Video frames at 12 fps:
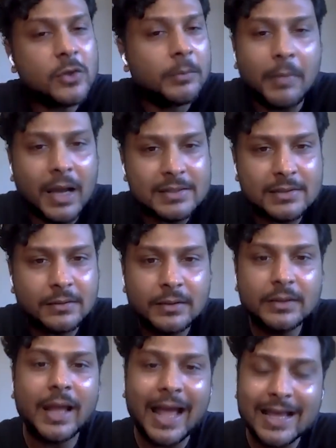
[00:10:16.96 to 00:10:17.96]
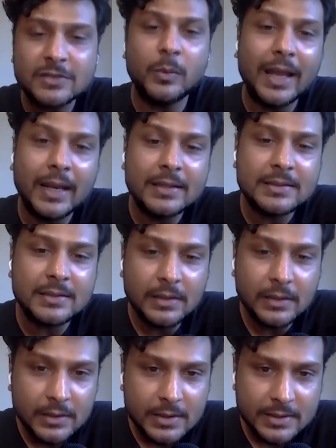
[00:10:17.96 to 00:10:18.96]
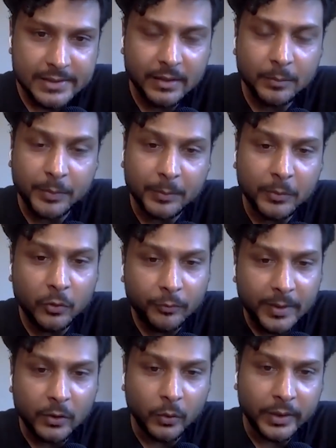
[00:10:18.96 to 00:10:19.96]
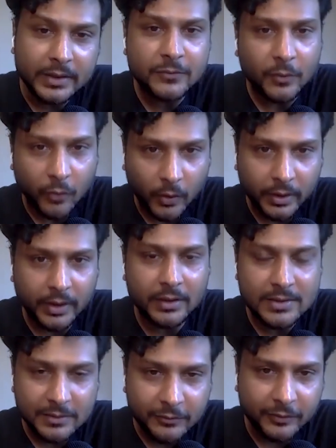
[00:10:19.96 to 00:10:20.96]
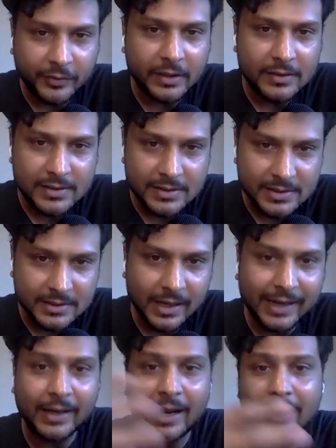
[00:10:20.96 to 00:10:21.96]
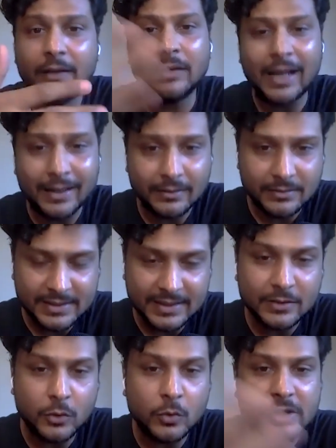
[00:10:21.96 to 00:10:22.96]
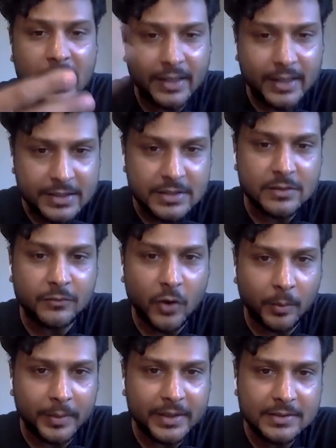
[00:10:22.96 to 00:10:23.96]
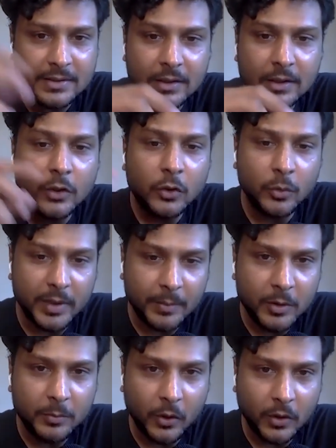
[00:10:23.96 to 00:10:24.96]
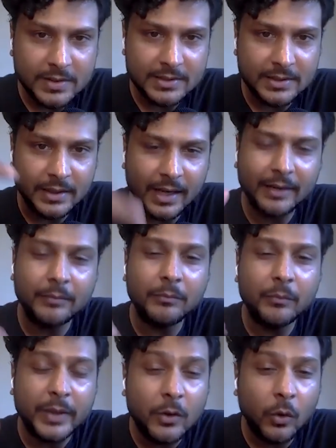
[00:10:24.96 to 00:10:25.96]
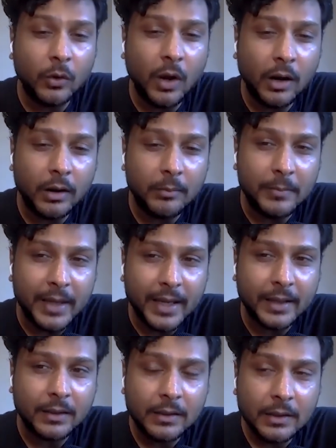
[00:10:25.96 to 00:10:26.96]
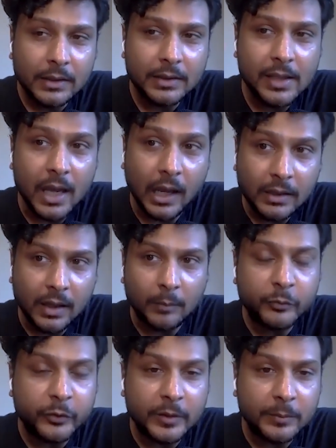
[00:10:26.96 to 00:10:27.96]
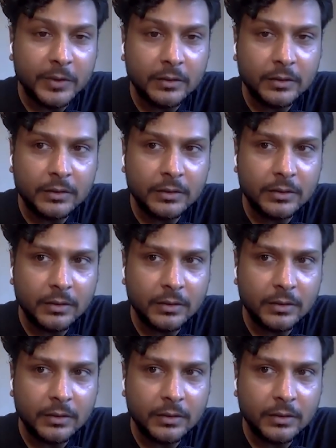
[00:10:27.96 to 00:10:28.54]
just yeah. not mastered it as well as, say, the people who've been doing this for forty years and fifty yeah. years and, and and had seen two generations of comics yeah. to be able to process it. And we don't know how to make the uncomfortable